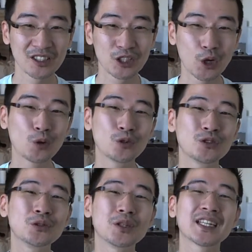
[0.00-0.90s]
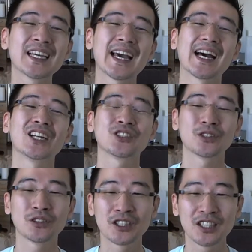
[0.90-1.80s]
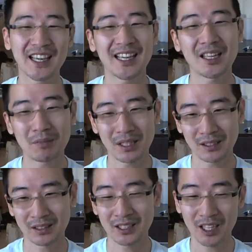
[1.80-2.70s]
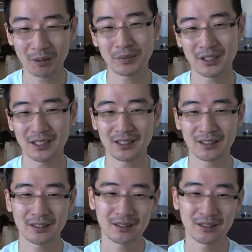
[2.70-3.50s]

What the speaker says: goes to a casual gaming company?